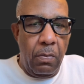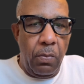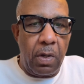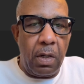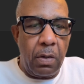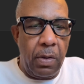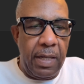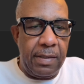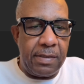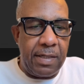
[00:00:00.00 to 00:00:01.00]
we're gonna go
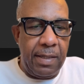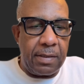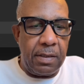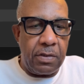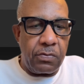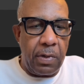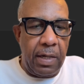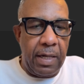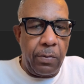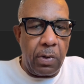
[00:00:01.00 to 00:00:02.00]
ahead and take this
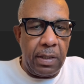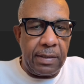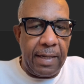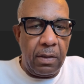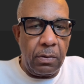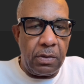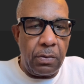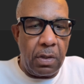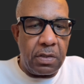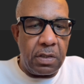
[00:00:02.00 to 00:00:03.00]
right now. We're gonna download it
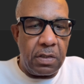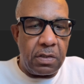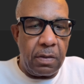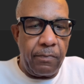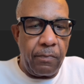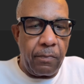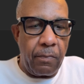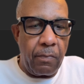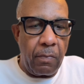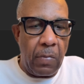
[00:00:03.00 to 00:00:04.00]
to our system.
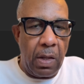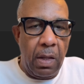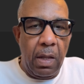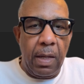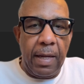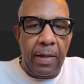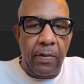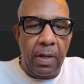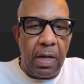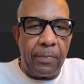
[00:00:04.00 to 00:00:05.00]
And
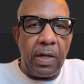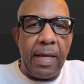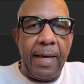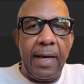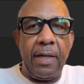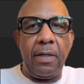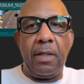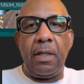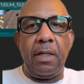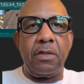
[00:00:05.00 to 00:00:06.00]
then I'm gonna add it
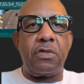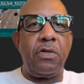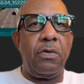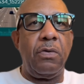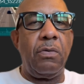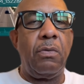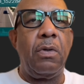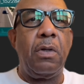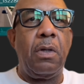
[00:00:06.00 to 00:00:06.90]
into